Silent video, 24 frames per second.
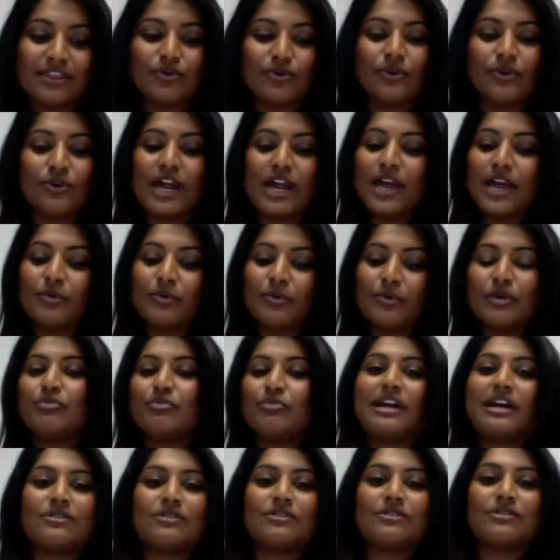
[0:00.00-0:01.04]
thought, I want to
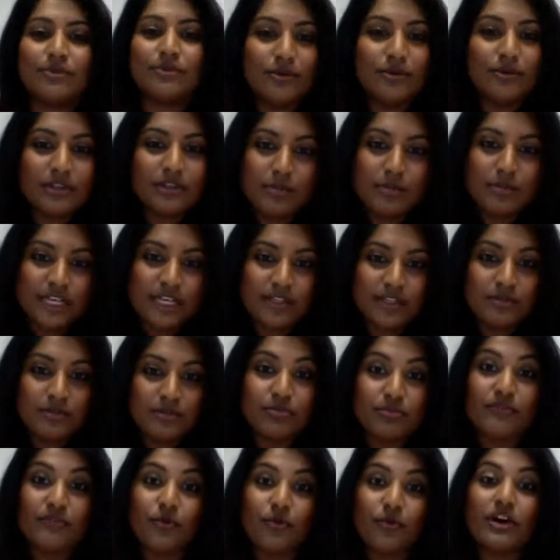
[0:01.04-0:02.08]
browse through all the menus
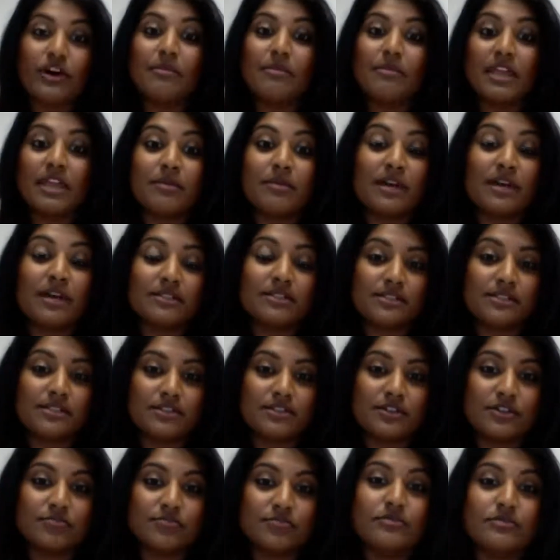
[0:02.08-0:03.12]
before I make my
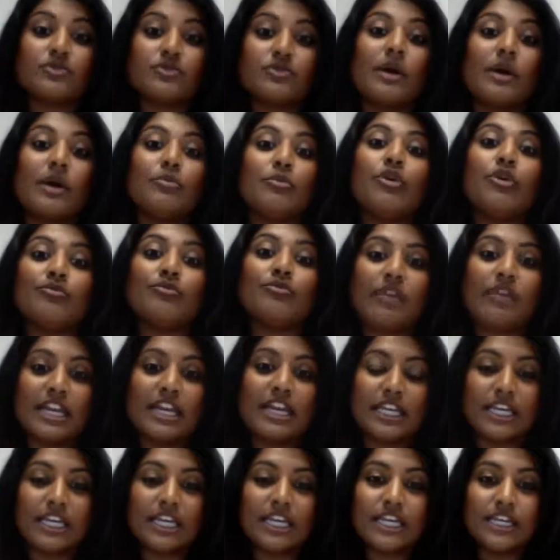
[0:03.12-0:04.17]
decision. So I'm not
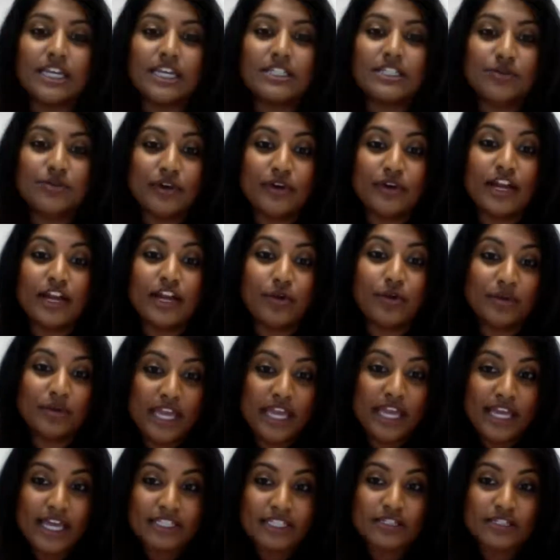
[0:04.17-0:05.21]
ready to ring up
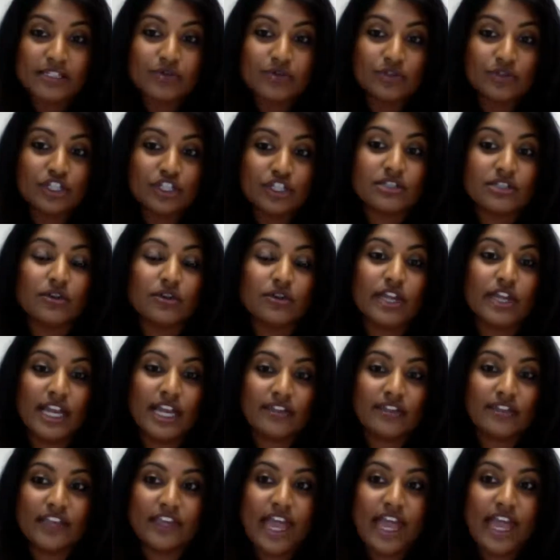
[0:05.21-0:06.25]
yet, just looking
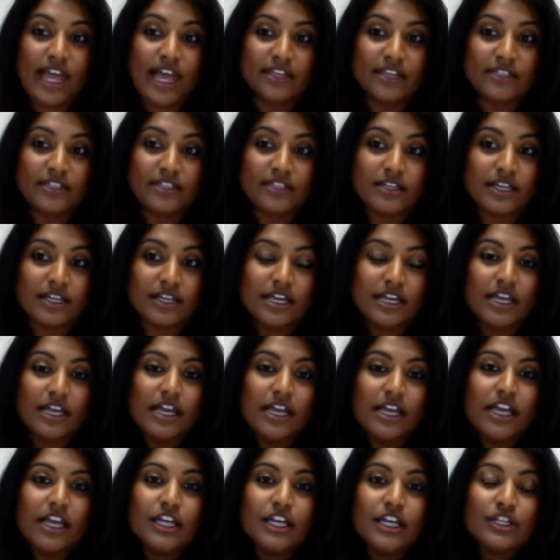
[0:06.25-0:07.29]
at the ad.
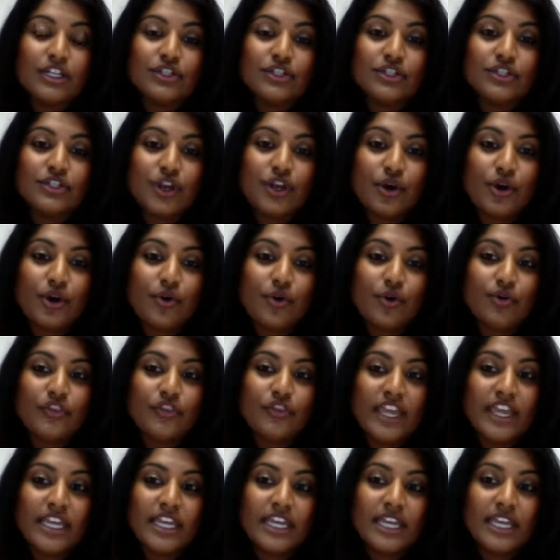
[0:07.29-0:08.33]
So
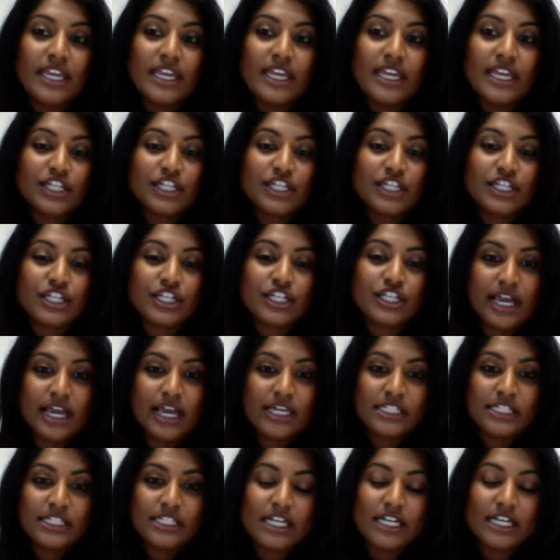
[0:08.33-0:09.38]
they can actually go
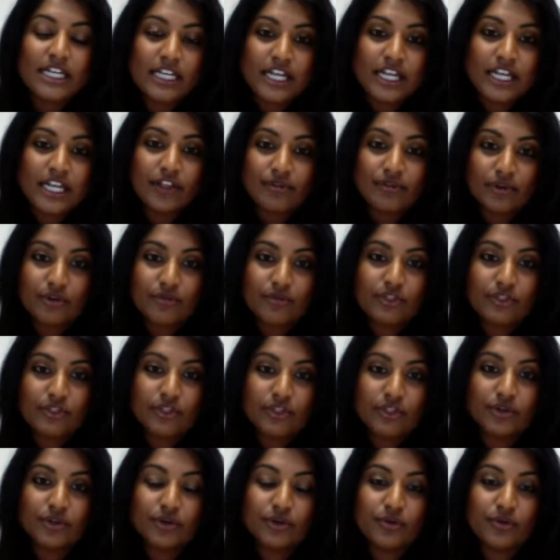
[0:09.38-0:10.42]
ahead, click through
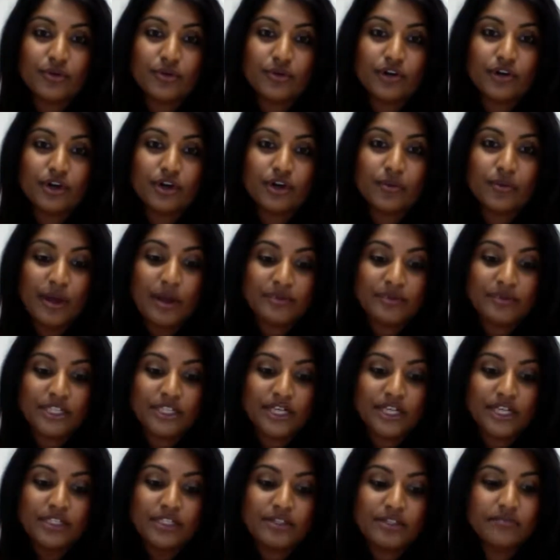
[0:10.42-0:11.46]
to your
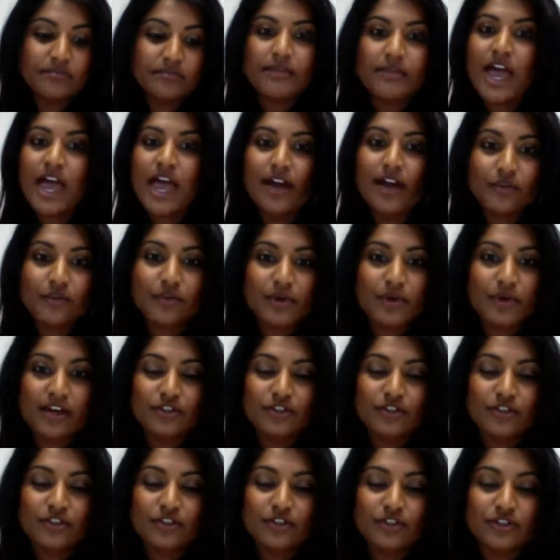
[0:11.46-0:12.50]
website, have a
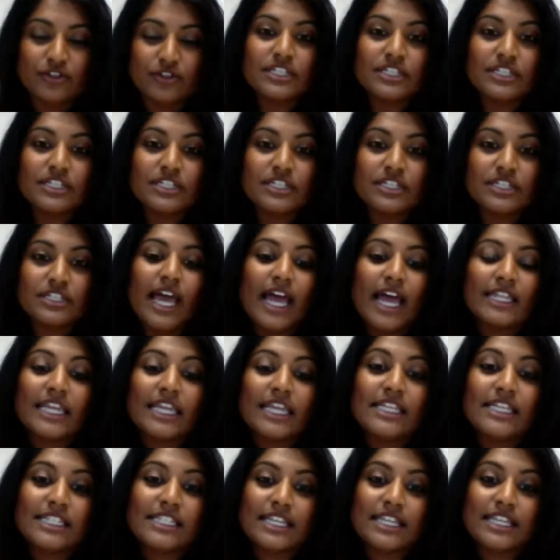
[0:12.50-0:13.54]
browse around, and
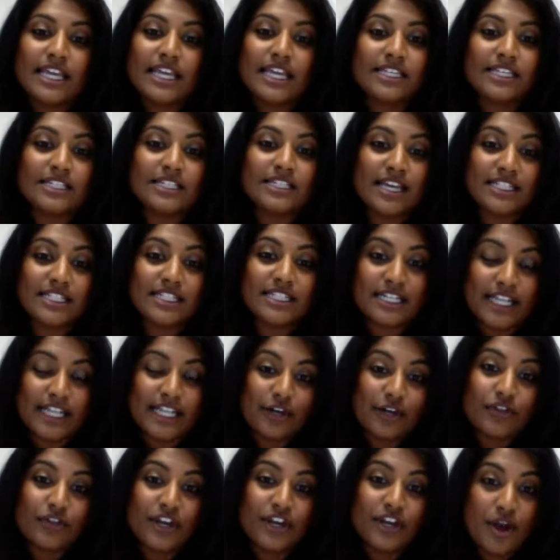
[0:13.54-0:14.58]
then say they decide to
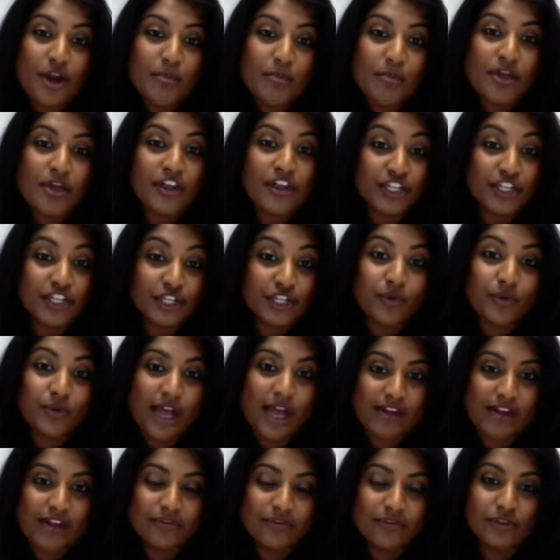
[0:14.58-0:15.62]
click on the number that you
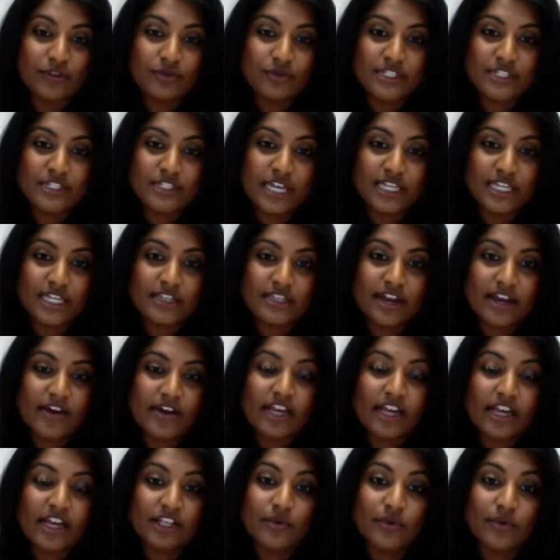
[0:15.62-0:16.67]
have on your site there
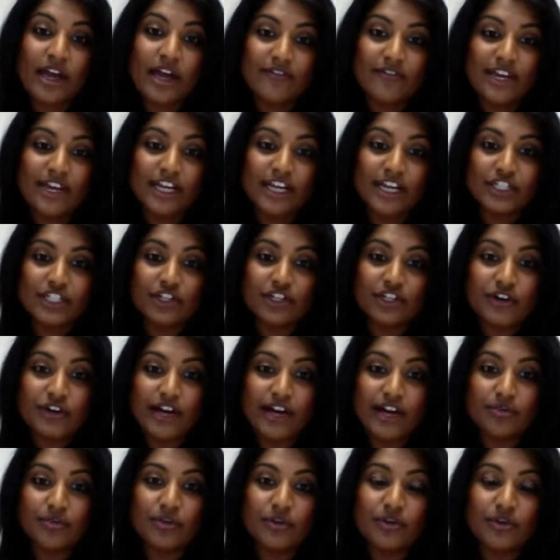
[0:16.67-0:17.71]
and you have it actually
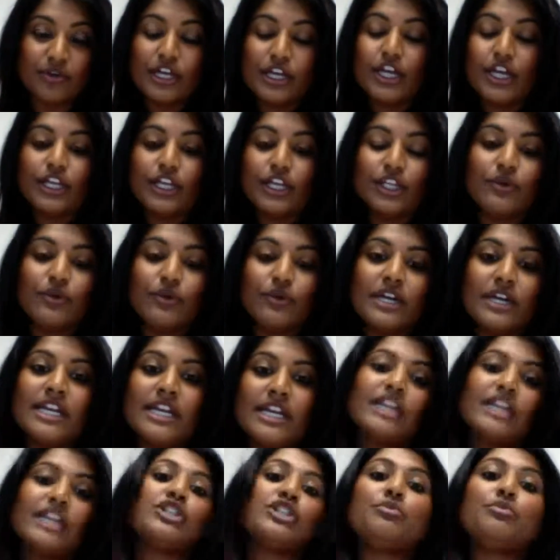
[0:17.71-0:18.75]
trackable, you can
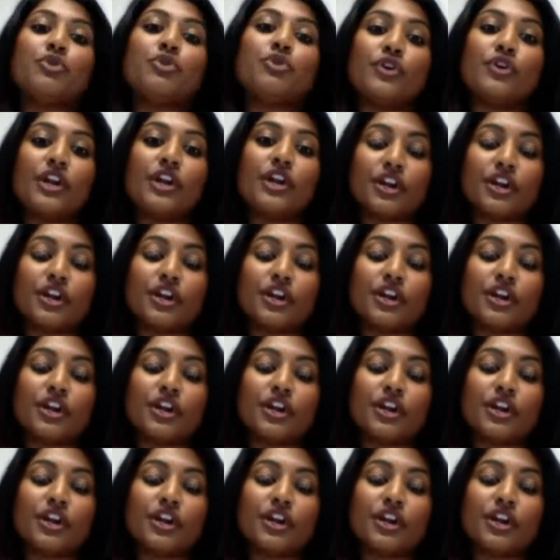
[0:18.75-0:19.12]
actually put a